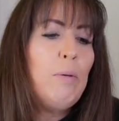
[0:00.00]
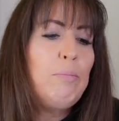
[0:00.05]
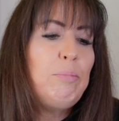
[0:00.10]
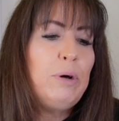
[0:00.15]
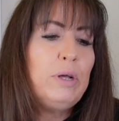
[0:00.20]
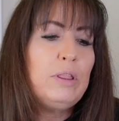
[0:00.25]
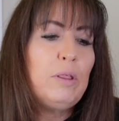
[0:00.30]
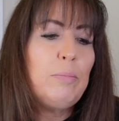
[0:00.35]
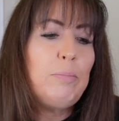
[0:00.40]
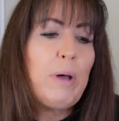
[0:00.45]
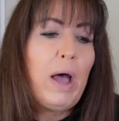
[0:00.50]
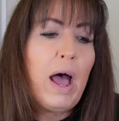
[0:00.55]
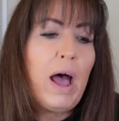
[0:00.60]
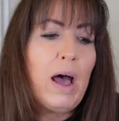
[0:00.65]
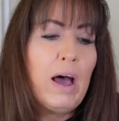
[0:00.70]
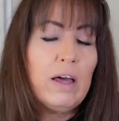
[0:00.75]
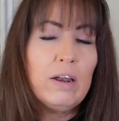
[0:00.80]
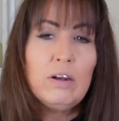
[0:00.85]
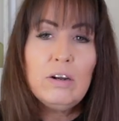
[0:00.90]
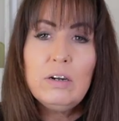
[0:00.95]
But the
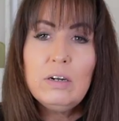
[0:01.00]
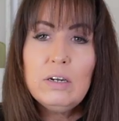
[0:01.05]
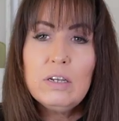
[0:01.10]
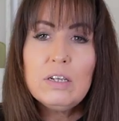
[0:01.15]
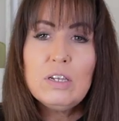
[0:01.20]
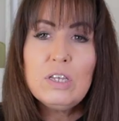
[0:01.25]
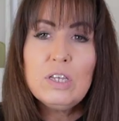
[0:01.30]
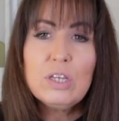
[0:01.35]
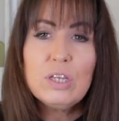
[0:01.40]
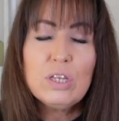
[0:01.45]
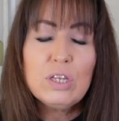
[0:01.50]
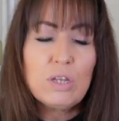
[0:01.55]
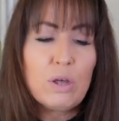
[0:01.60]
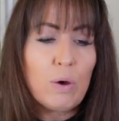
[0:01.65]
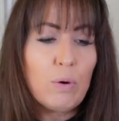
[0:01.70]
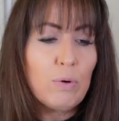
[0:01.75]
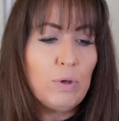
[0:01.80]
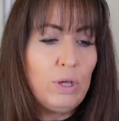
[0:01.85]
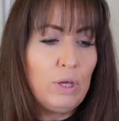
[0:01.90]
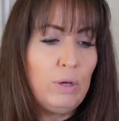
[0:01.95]
pattern is
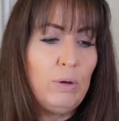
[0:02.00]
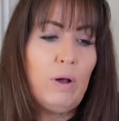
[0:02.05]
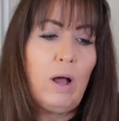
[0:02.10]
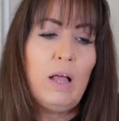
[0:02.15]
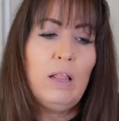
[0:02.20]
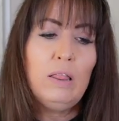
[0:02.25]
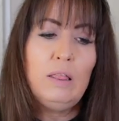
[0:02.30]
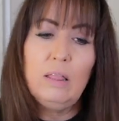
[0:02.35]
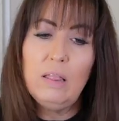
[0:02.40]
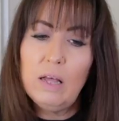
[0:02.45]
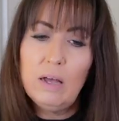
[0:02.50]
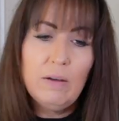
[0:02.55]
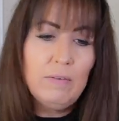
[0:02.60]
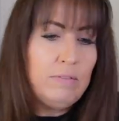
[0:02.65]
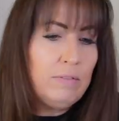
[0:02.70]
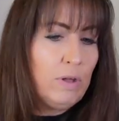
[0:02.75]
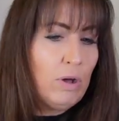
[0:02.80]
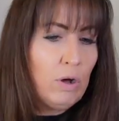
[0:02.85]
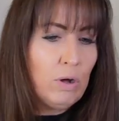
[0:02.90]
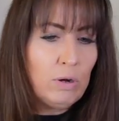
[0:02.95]
so cute. I
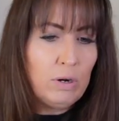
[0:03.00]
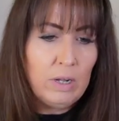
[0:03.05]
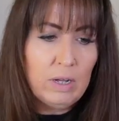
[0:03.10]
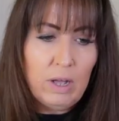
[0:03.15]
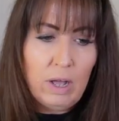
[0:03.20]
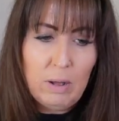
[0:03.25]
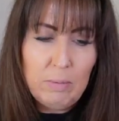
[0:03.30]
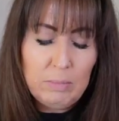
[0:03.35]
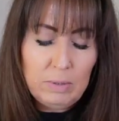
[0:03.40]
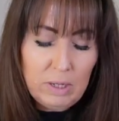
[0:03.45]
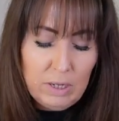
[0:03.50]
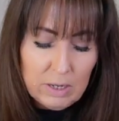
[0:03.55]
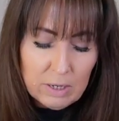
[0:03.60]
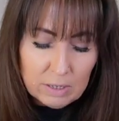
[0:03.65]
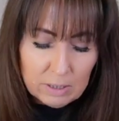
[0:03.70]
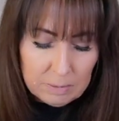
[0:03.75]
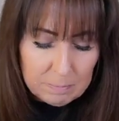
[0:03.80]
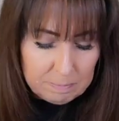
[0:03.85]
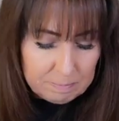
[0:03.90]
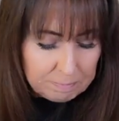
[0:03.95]
love the honeycomb
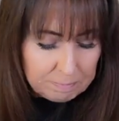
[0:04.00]
look.